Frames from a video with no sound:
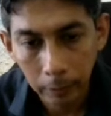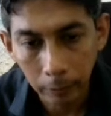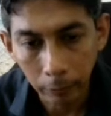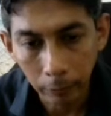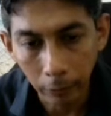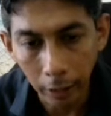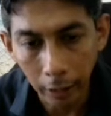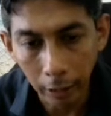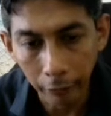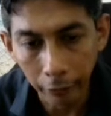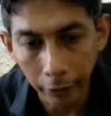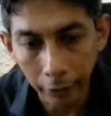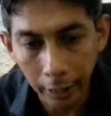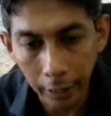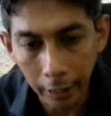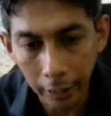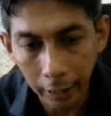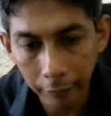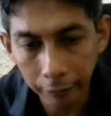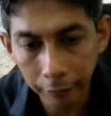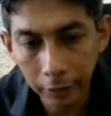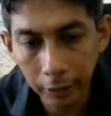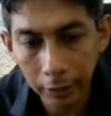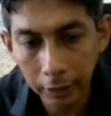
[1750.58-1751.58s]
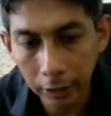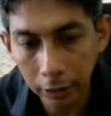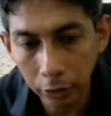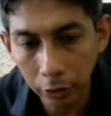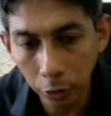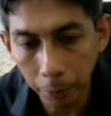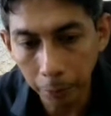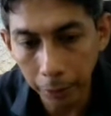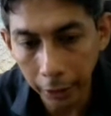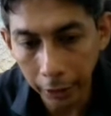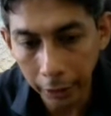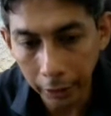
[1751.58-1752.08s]
where we have
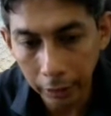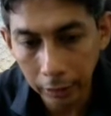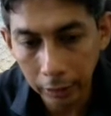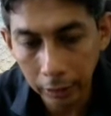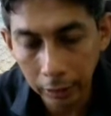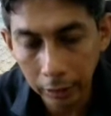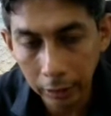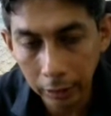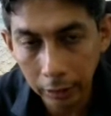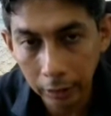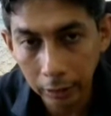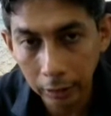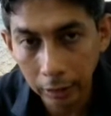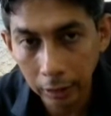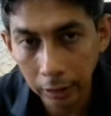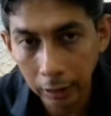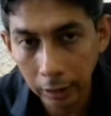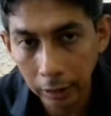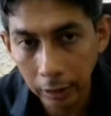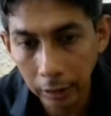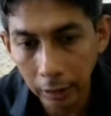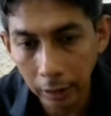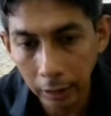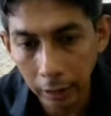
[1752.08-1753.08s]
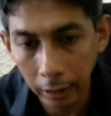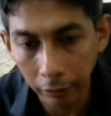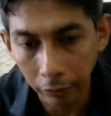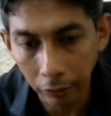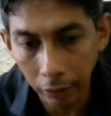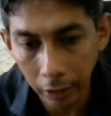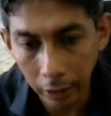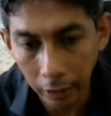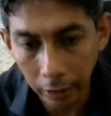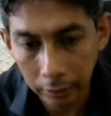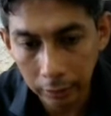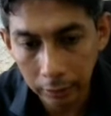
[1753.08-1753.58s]
32-bit
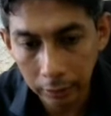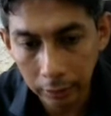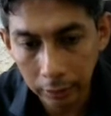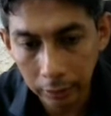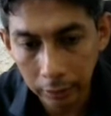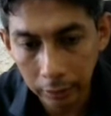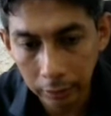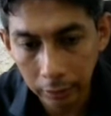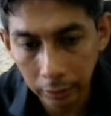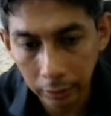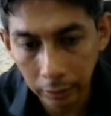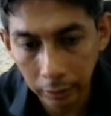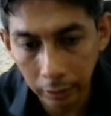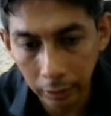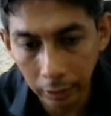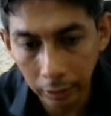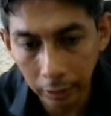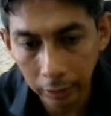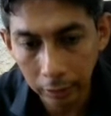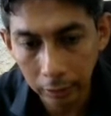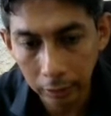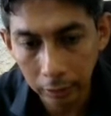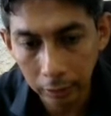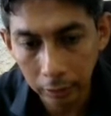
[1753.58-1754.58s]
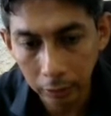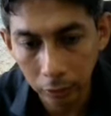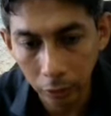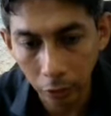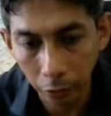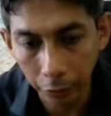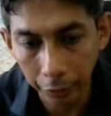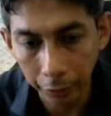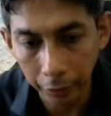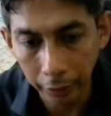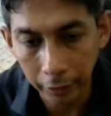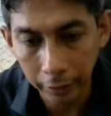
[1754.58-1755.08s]
address, right? So
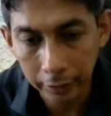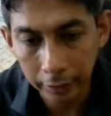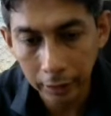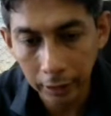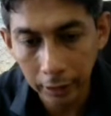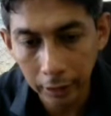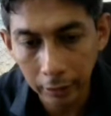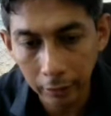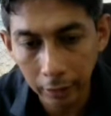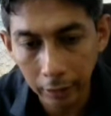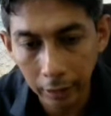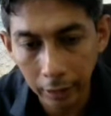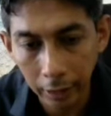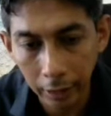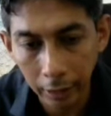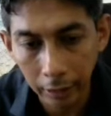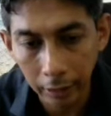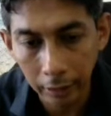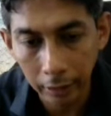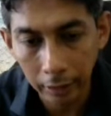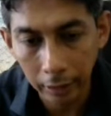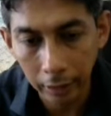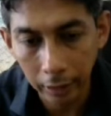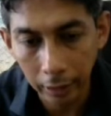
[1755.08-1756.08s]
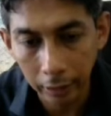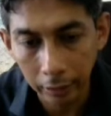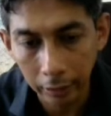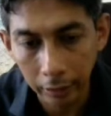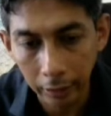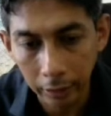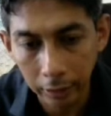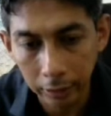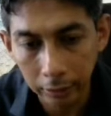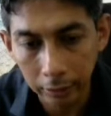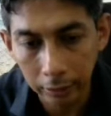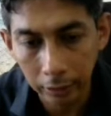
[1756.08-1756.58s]
we will start at
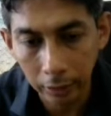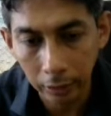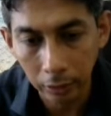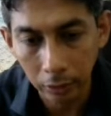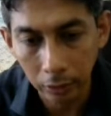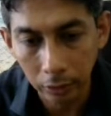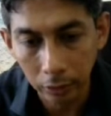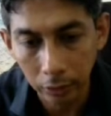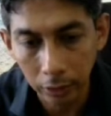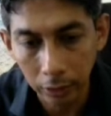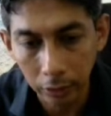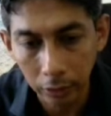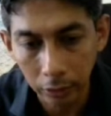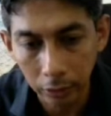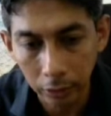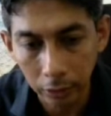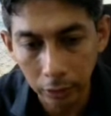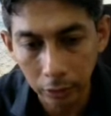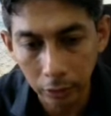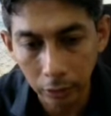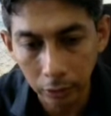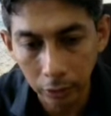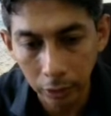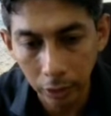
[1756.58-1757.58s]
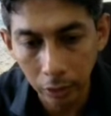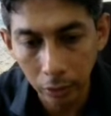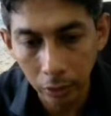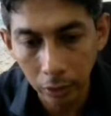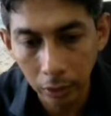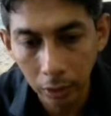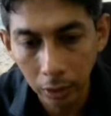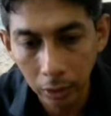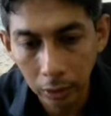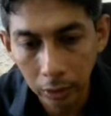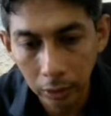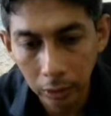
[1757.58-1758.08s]
address
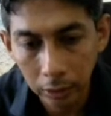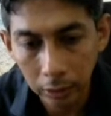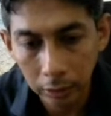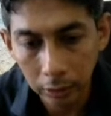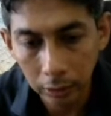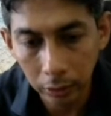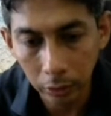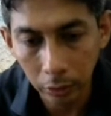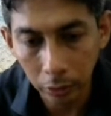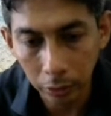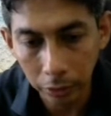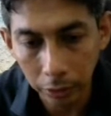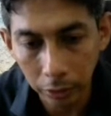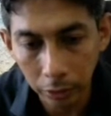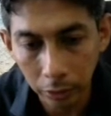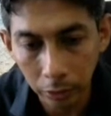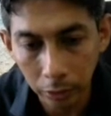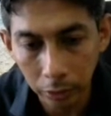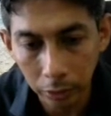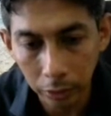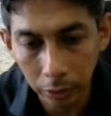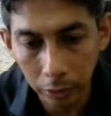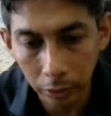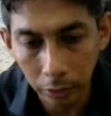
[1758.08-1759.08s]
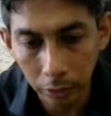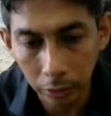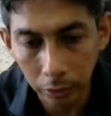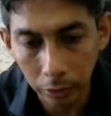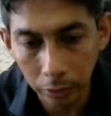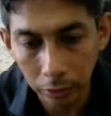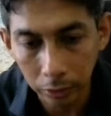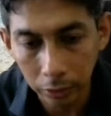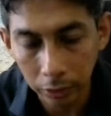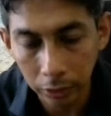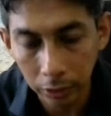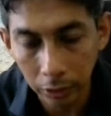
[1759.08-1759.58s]

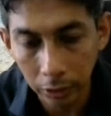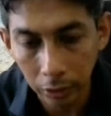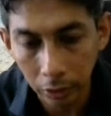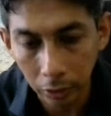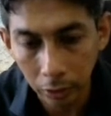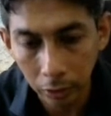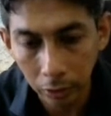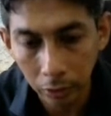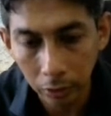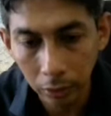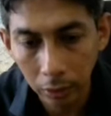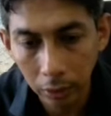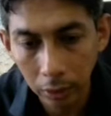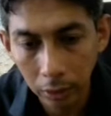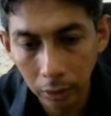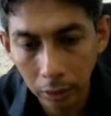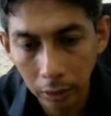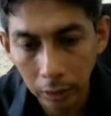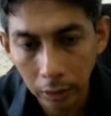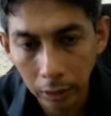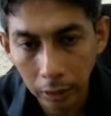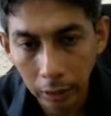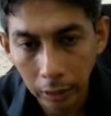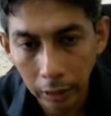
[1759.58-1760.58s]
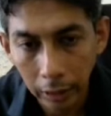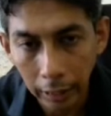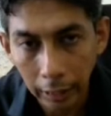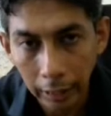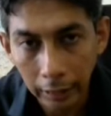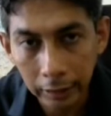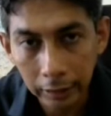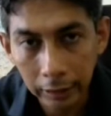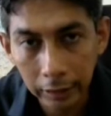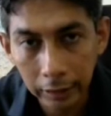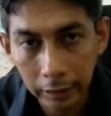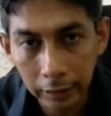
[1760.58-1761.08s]
00000000
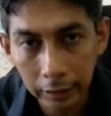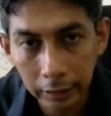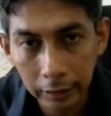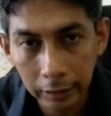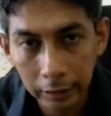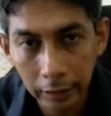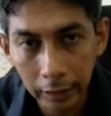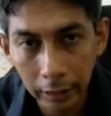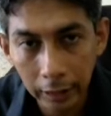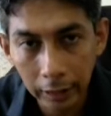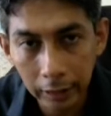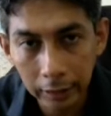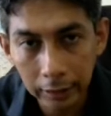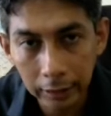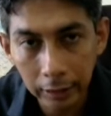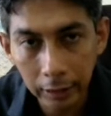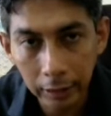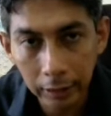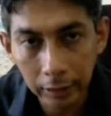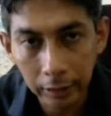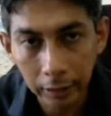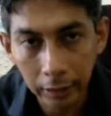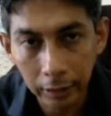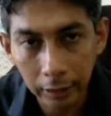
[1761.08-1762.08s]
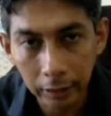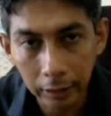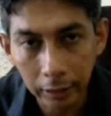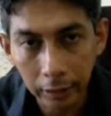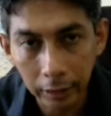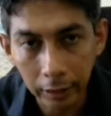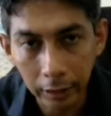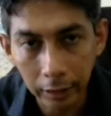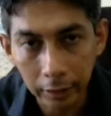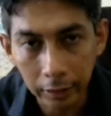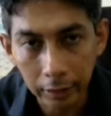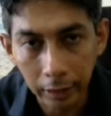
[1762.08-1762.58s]
until the last address
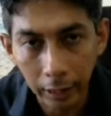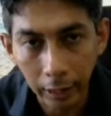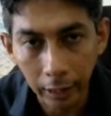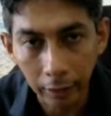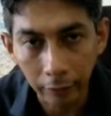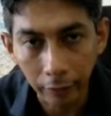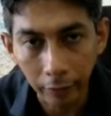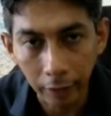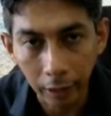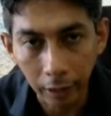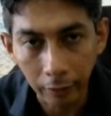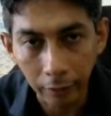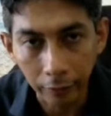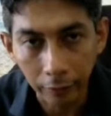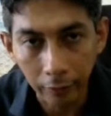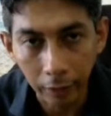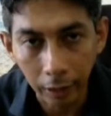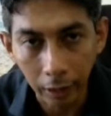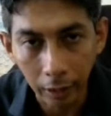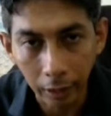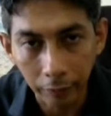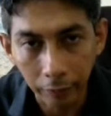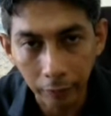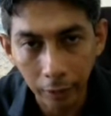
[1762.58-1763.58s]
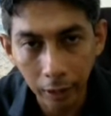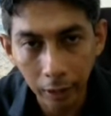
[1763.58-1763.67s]
is FFFFFFF,